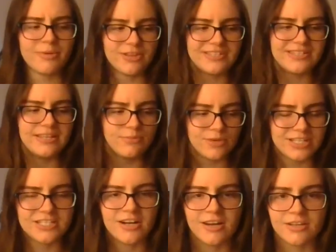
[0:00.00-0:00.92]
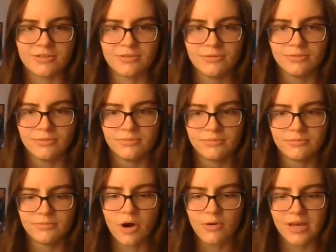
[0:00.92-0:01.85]
the scene when he's talking to
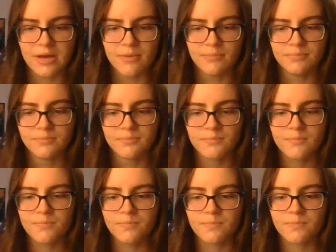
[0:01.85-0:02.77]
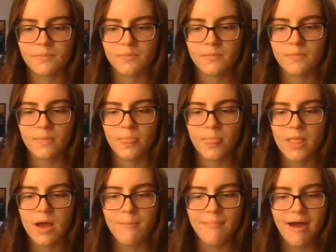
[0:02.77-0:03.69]
Odium
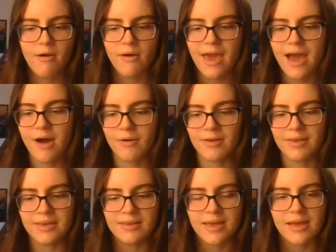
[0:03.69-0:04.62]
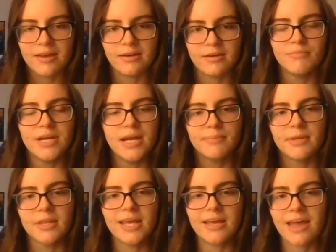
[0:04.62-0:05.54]
about how he can
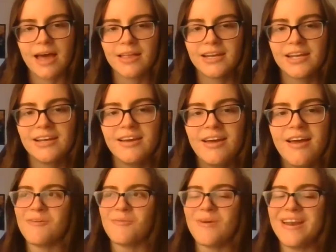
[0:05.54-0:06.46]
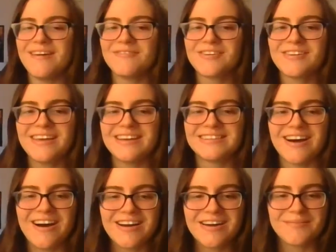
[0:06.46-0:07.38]
manipulate Kaladin. Whenever they
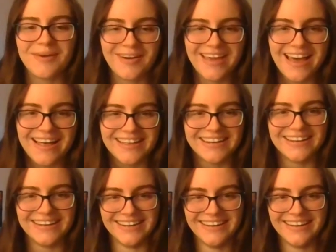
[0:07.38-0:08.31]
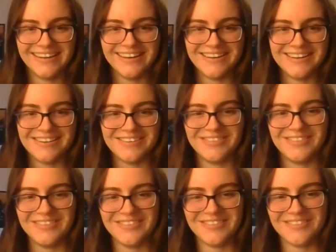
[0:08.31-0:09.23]
talk about Kaladin,
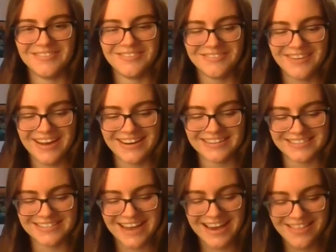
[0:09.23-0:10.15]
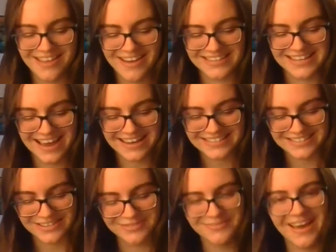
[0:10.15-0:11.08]
Vyre's dialogue tags
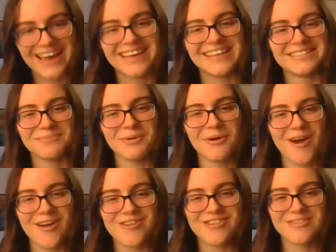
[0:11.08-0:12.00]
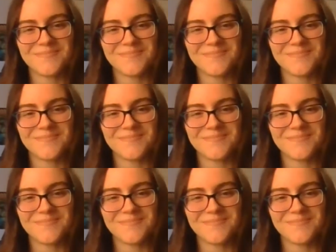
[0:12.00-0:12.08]
turn back into Moash.